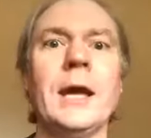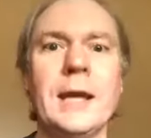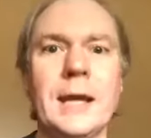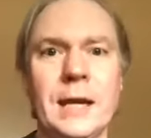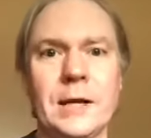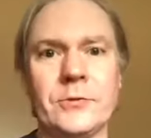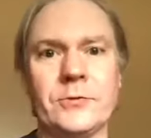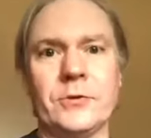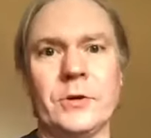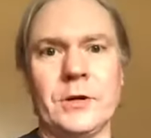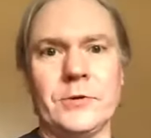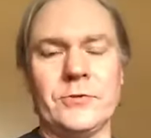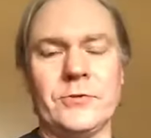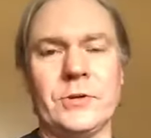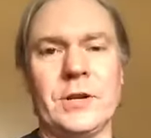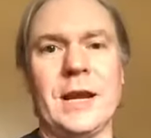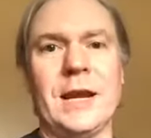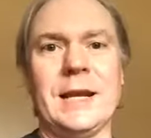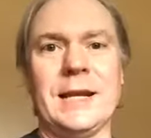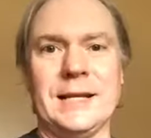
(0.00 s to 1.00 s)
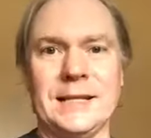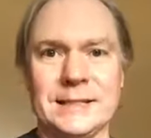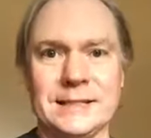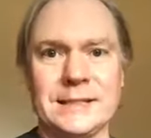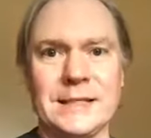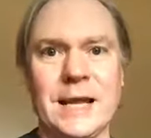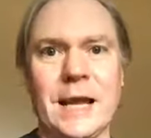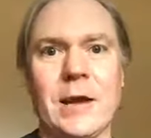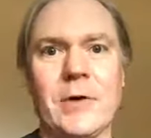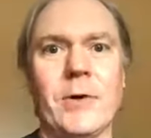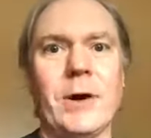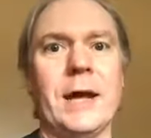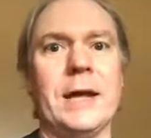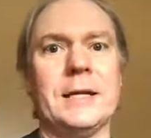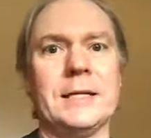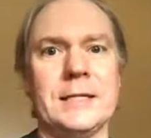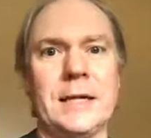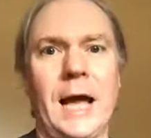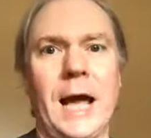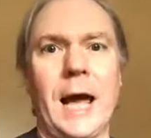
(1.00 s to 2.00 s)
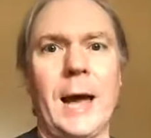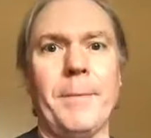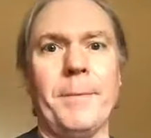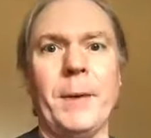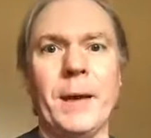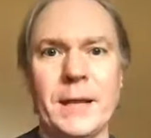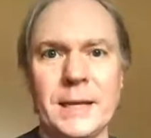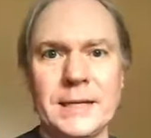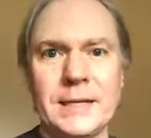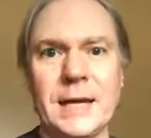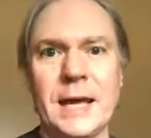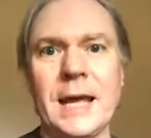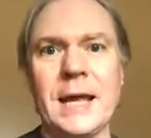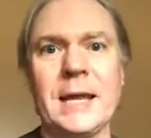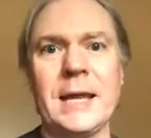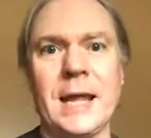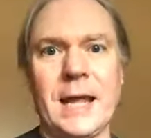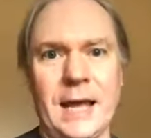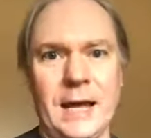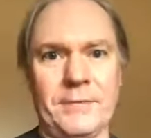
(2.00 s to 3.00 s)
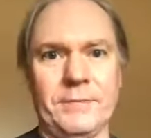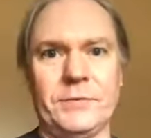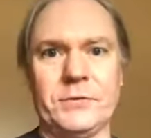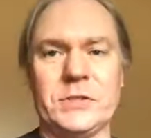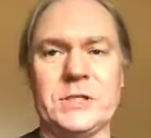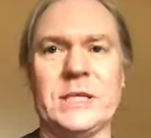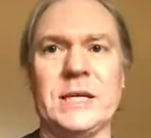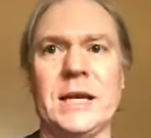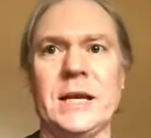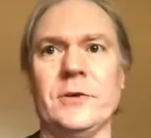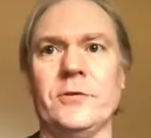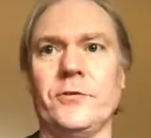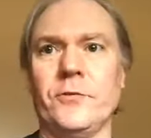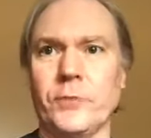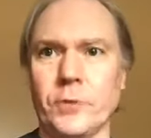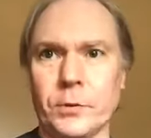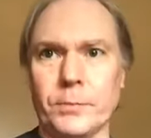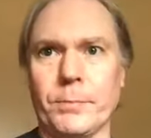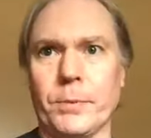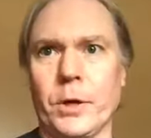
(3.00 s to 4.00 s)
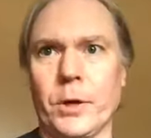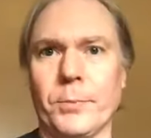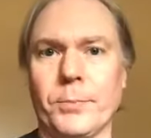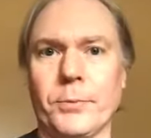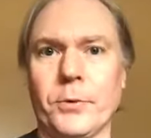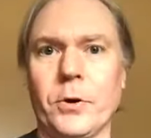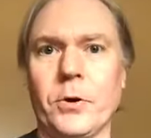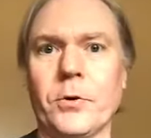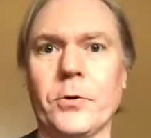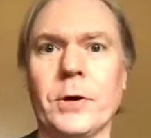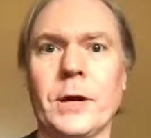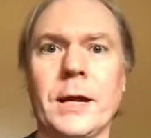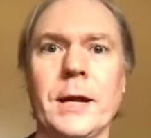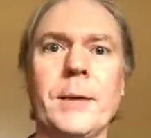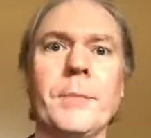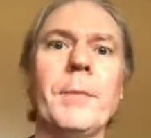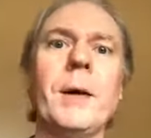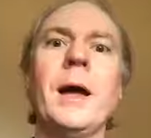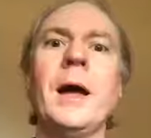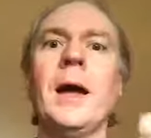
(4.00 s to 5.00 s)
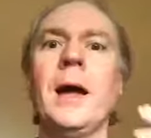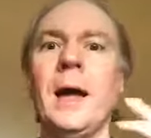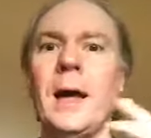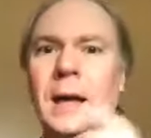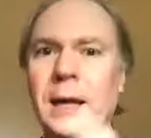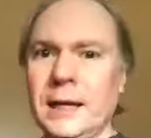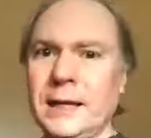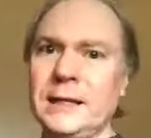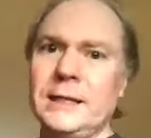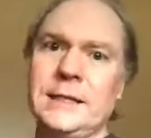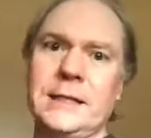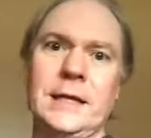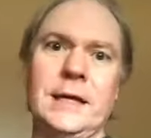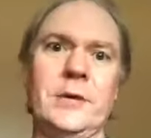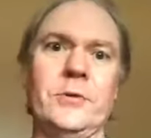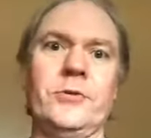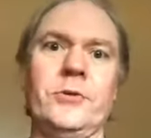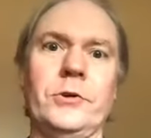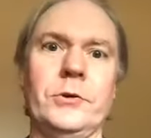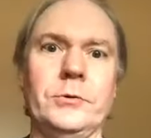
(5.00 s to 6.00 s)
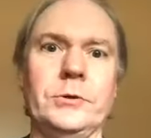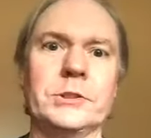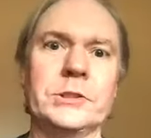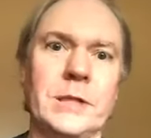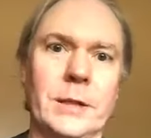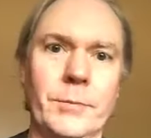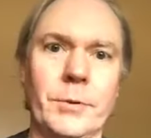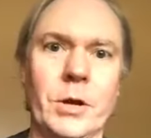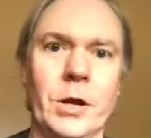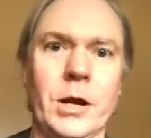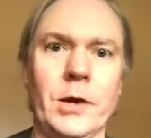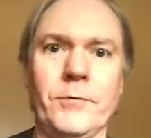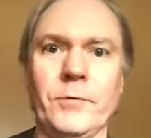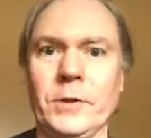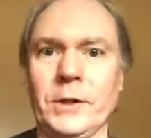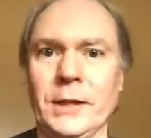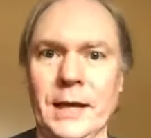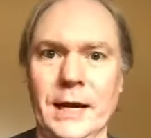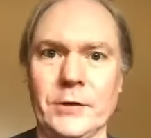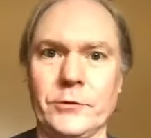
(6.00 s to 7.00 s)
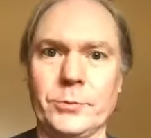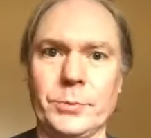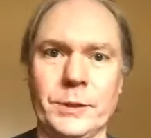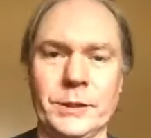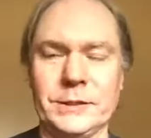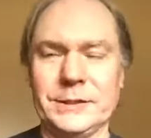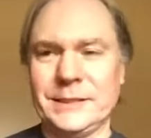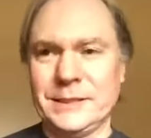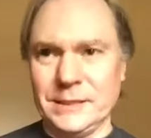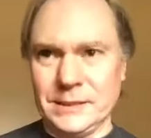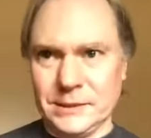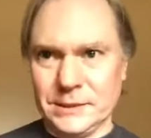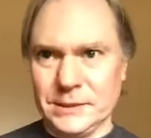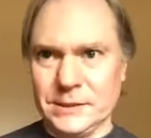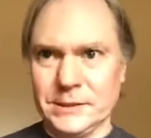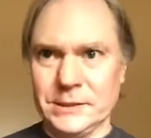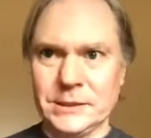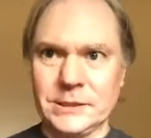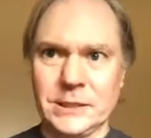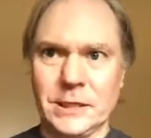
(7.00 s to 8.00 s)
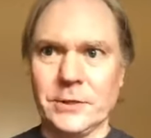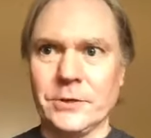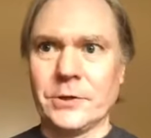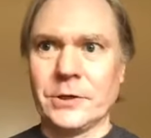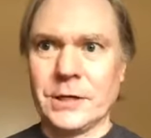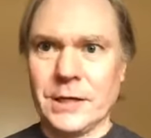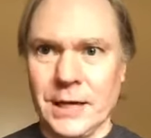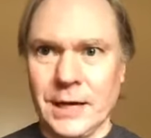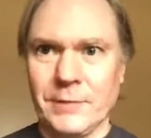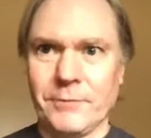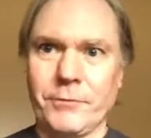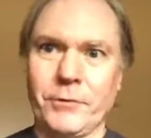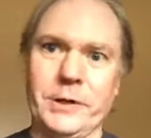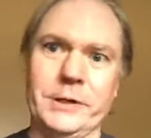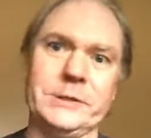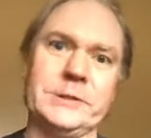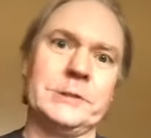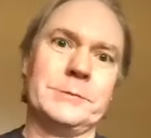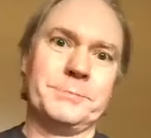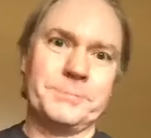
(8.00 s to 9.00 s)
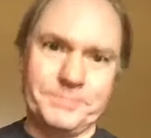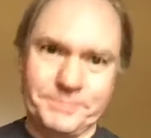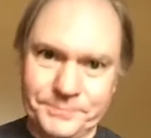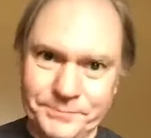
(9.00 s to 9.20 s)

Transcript: Kennesaw State is now a top 10 FCS football program. ETSU is coming off a last place season in the Southern Conference.